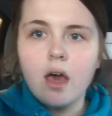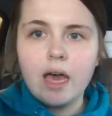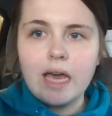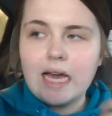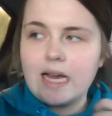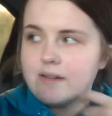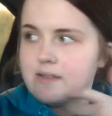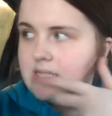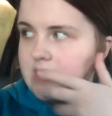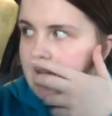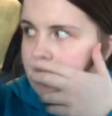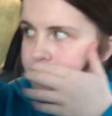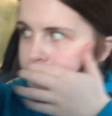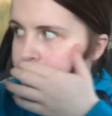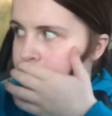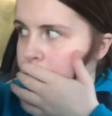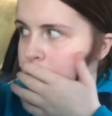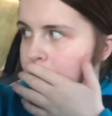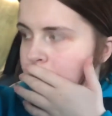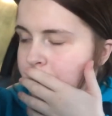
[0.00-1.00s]
have to get
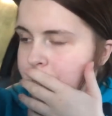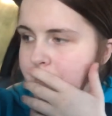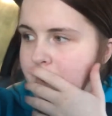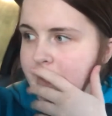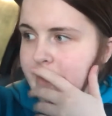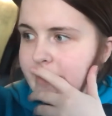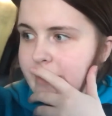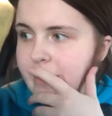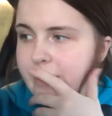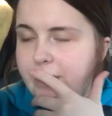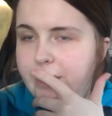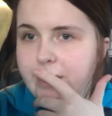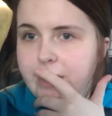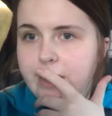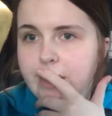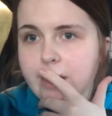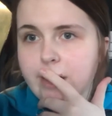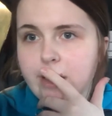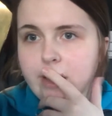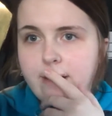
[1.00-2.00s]
my mum
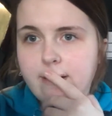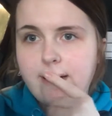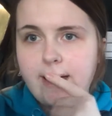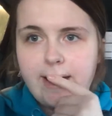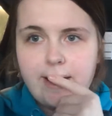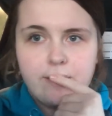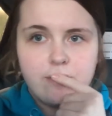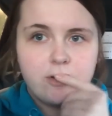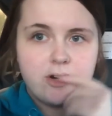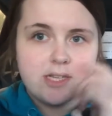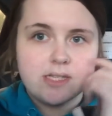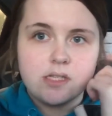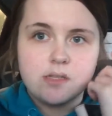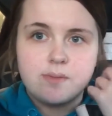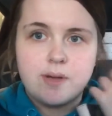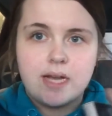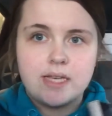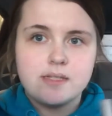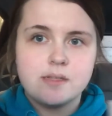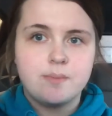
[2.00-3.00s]
another Christmas
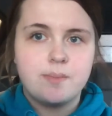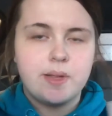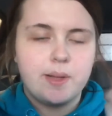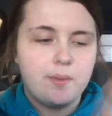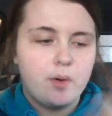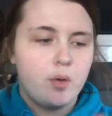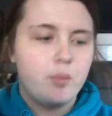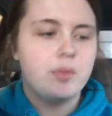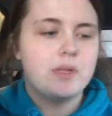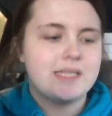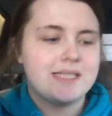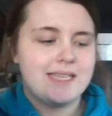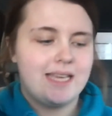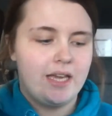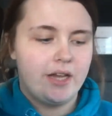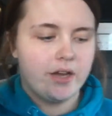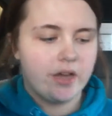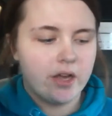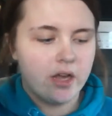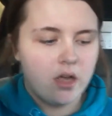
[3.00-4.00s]
present, but I'm hoping it's
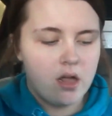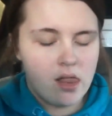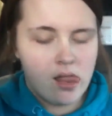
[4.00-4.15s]
here,